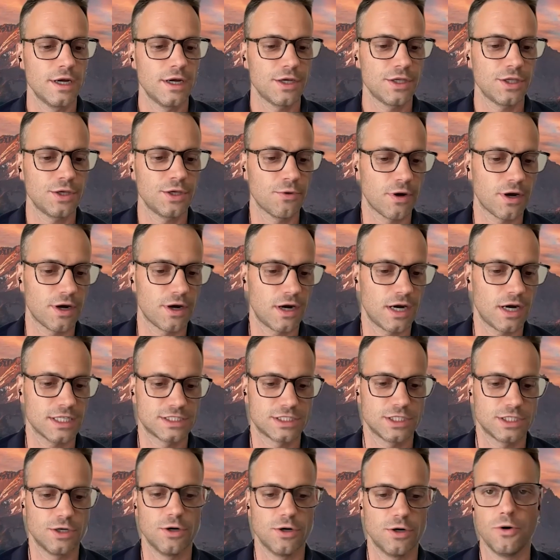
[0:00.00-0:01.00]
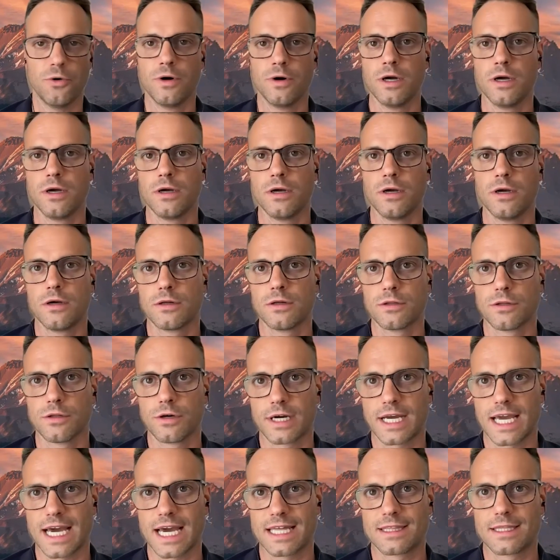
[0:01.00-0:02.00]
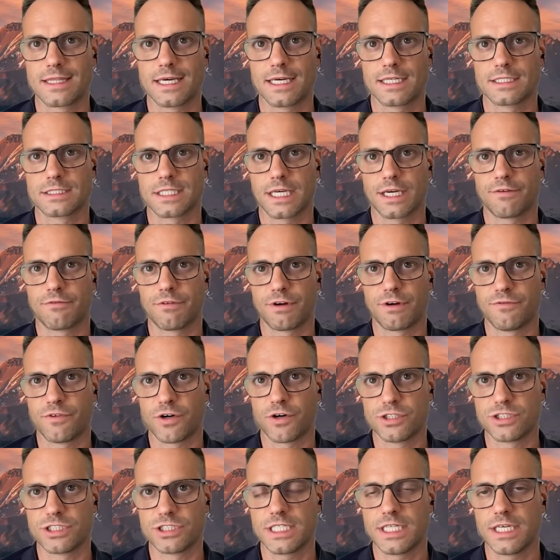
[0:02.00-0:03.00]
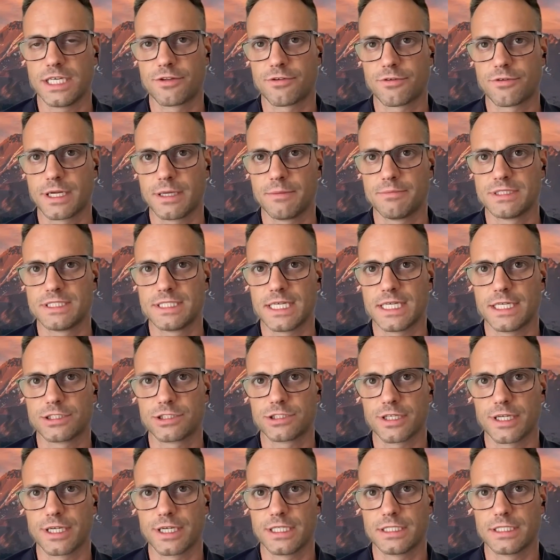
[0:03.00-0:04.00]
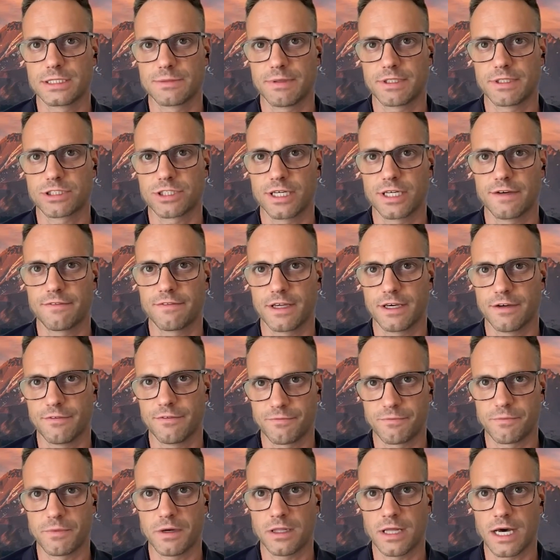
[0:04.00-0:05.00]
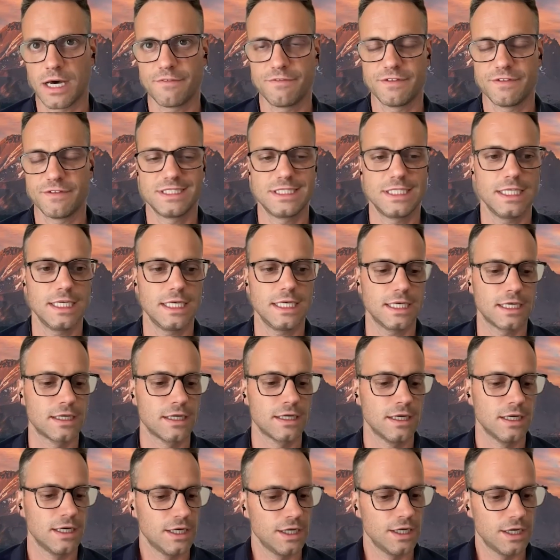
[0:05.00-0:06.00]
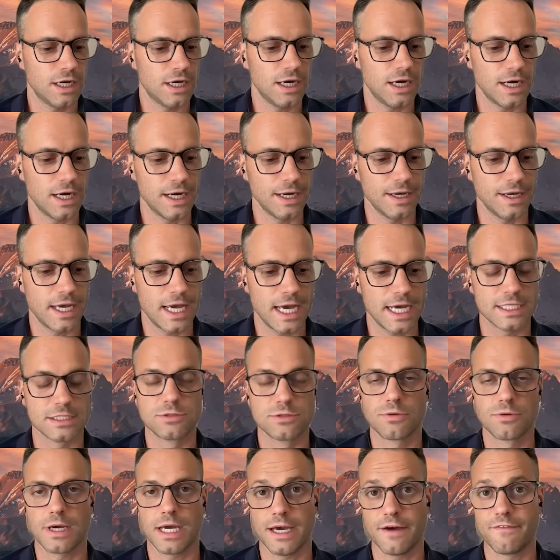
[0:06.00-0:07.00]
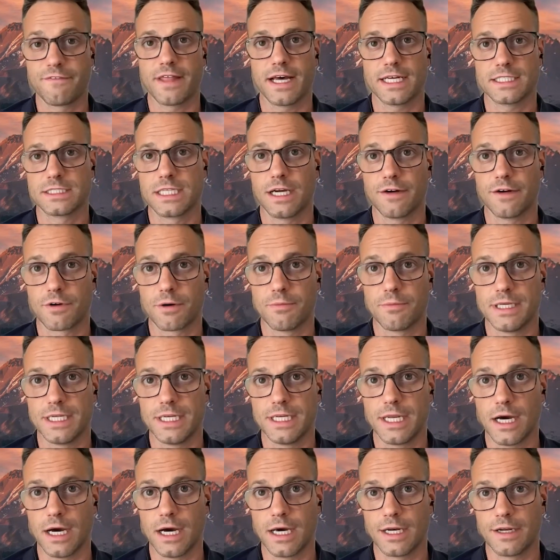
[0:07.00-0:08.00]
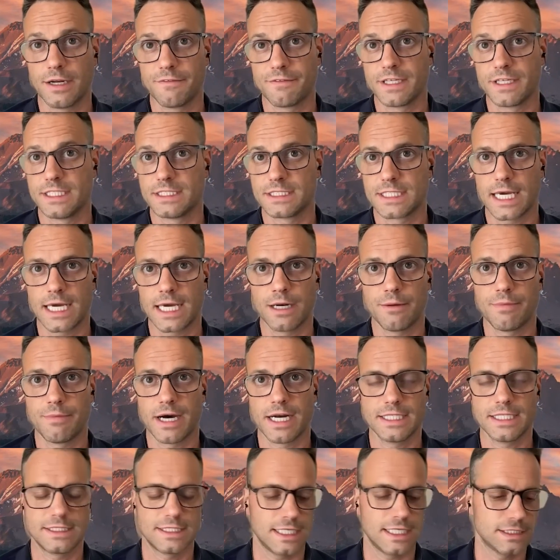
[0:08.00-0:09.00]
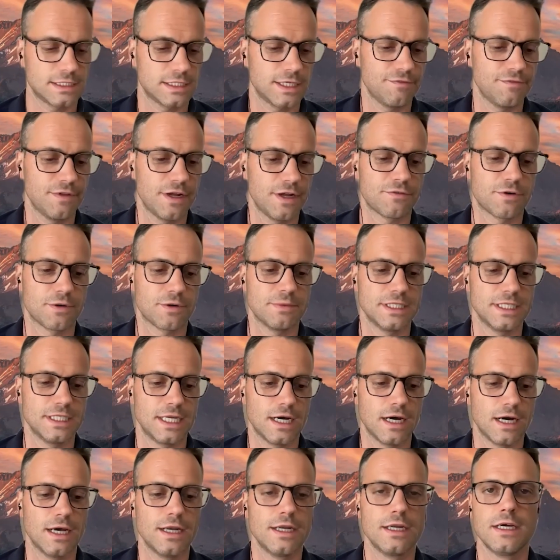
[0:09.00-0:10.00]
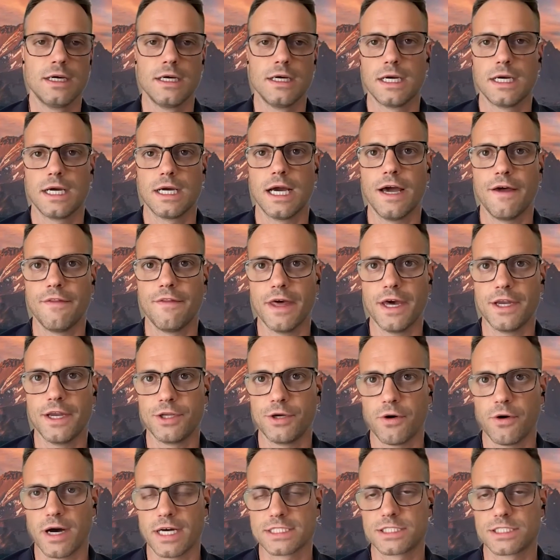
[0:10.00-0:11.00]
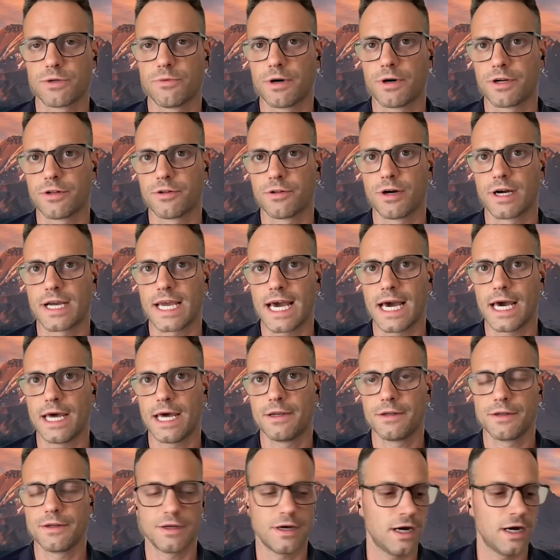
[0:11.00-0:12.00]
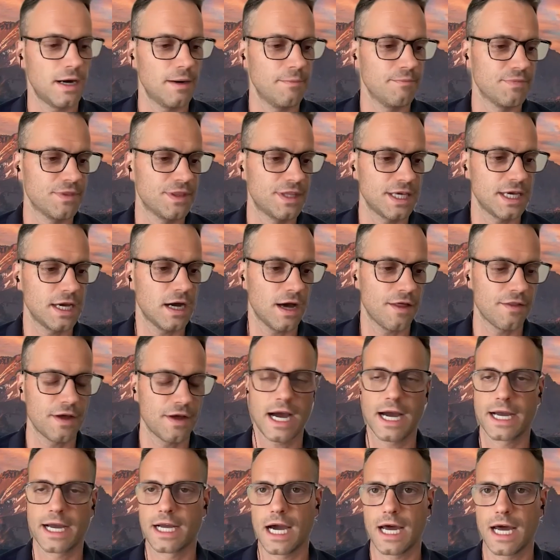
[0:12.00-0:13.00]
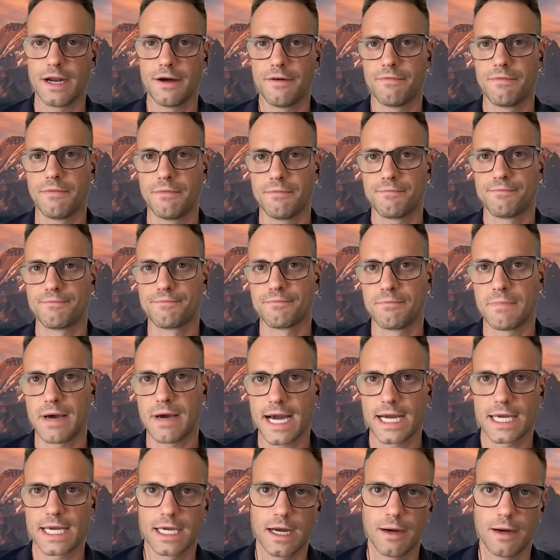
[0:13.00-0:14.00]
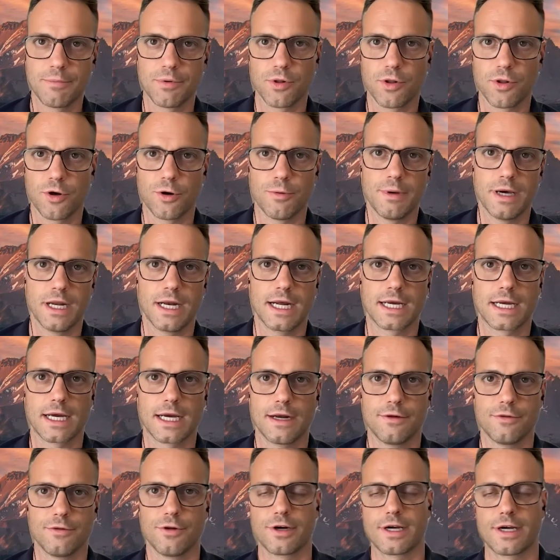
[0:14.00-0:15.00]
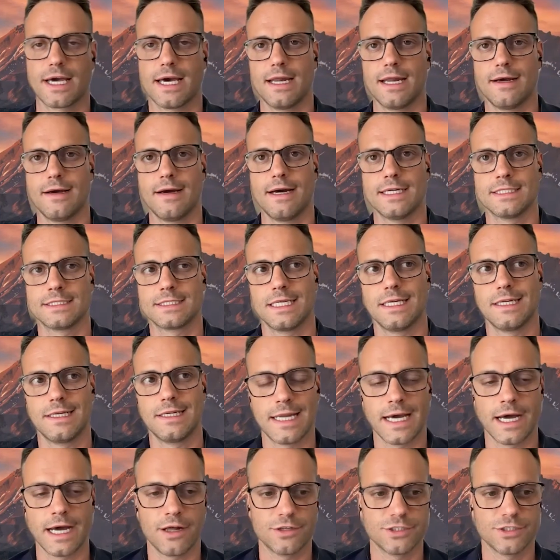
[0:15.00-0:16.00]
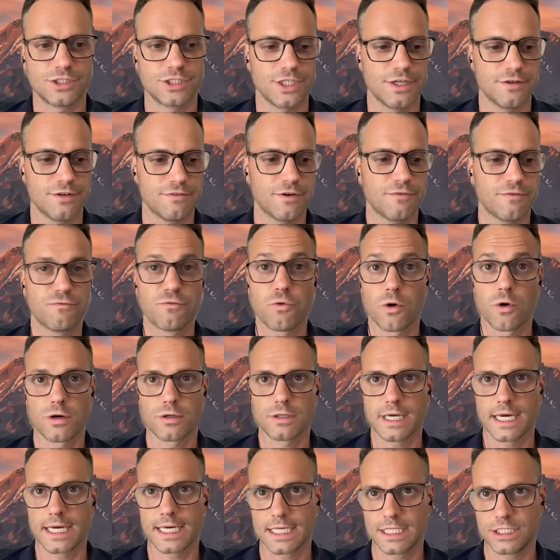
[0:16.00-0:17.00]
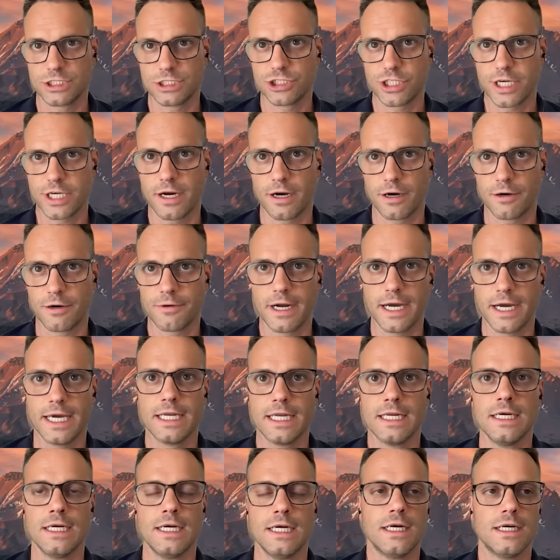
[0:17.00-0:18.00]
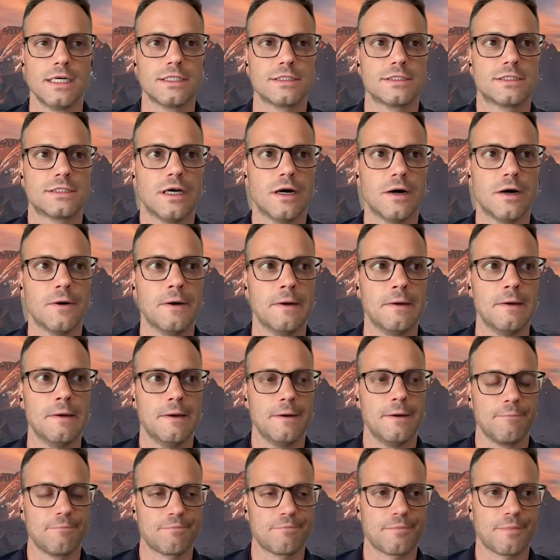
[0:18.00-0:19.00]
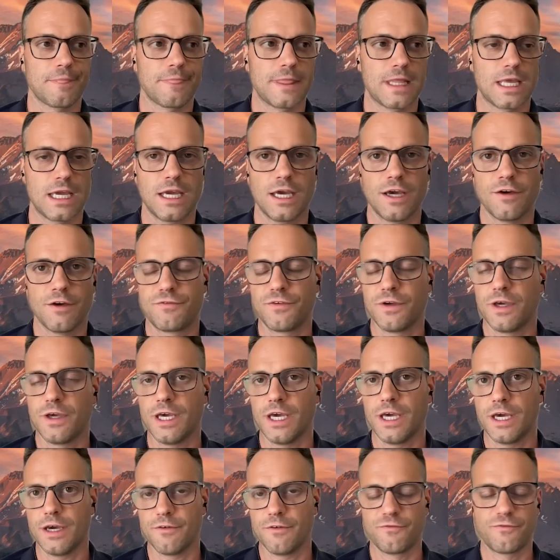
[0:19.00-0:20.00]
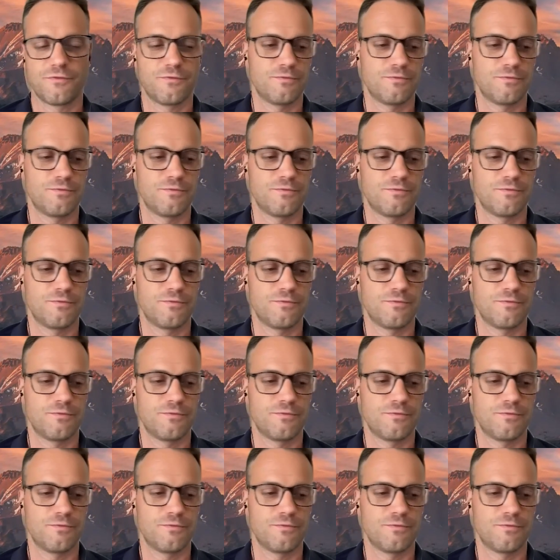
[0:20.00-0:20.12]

You want to also look at things like reverse T three potentially, especially if they have a lot of fatigue, uh, as if that's never been done and these antibody tests have never been done. And then you also want to look at um, the, I kind of backing up a little bit, I kind of look at it as an analogy of a four-legged chair, right? So if if